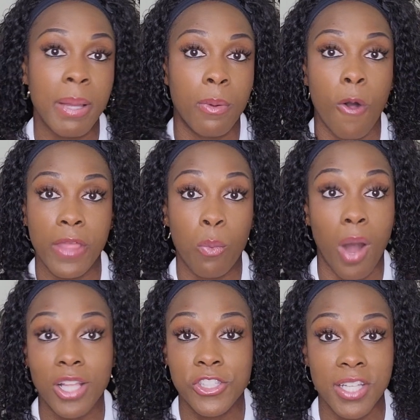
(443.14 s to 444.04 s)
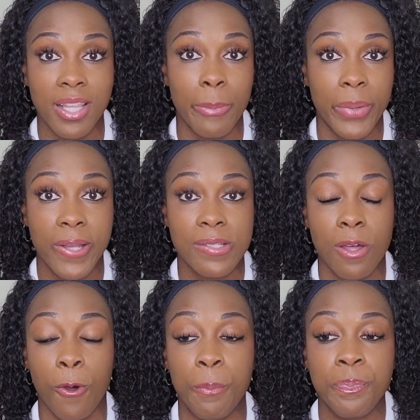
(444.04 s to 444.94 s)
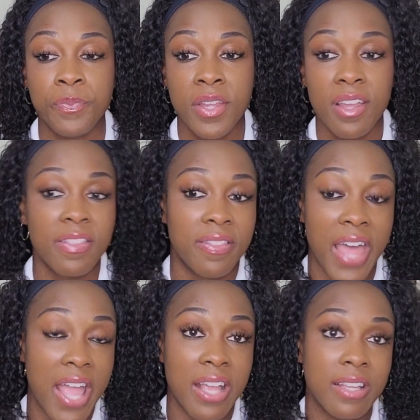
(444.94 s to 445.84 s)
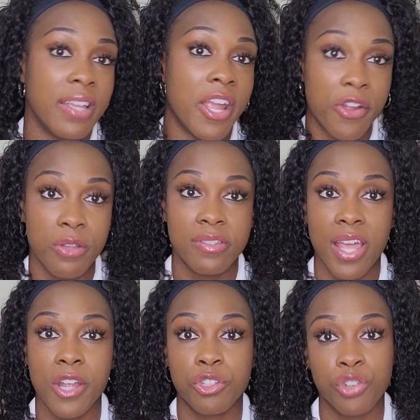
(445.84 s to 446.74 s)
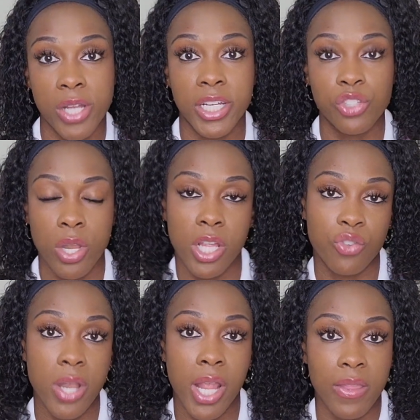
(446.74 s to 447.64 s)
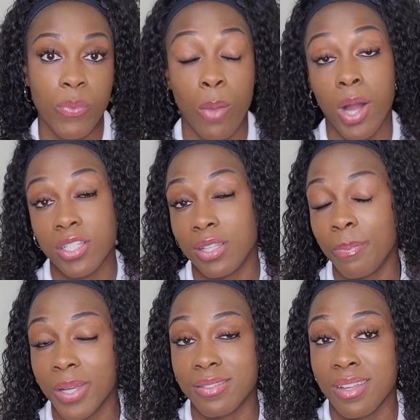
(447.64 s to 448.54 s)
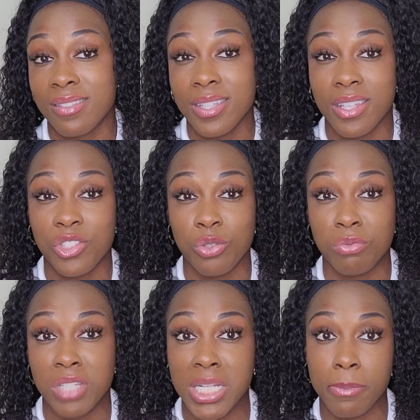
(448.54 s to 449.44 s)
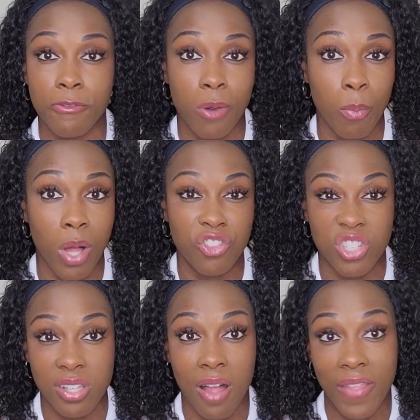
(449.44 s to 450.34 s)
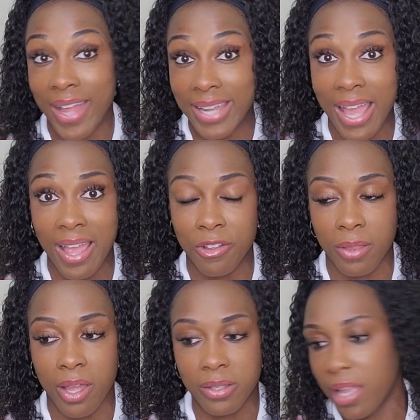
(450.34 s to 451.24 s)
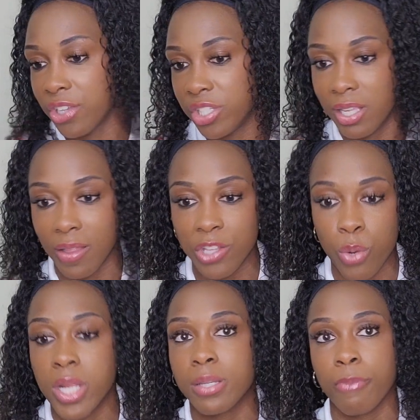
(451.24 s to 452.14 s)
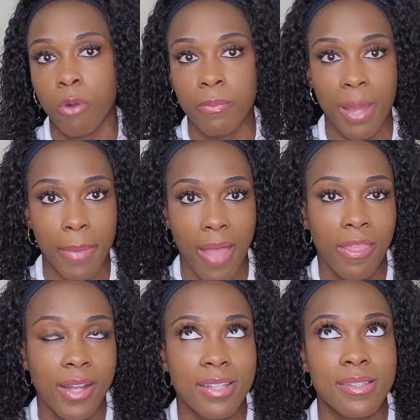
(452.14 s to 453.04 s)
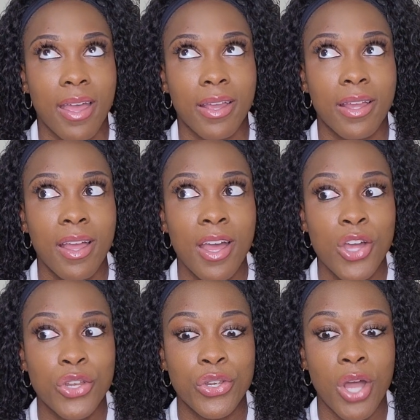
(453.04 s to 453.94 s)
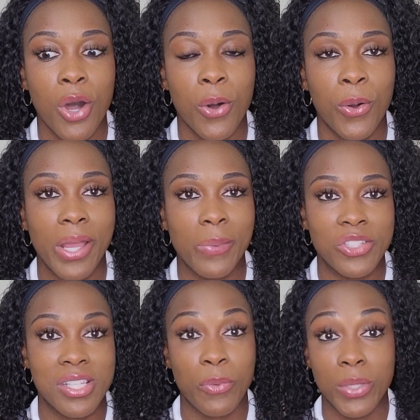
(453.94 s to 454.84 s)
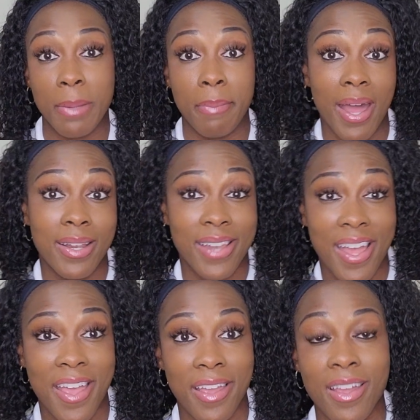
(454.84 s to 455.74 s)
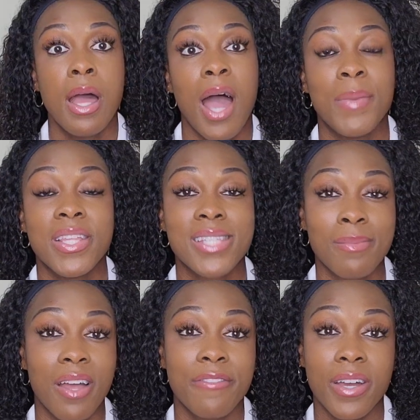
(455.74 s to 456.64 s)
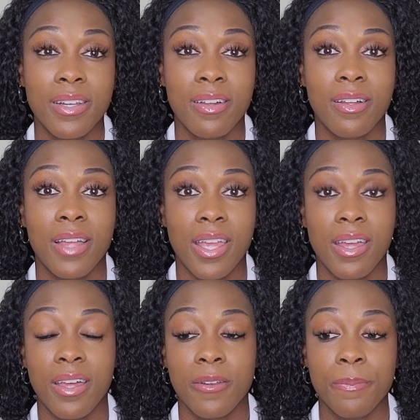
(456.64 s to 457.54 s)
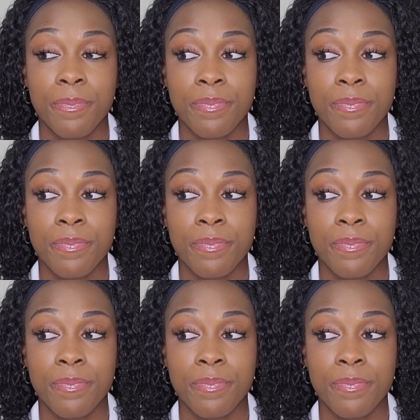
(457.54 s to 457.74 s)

of people only watch the Olympics, so they hear you say you're training, and then when they watch the Olympics and they see that you didn't perform well just on that day, they're like, man, you should do all that training to perform that badly. And it's like, no, it was just a really bad day. I made the semifinal, and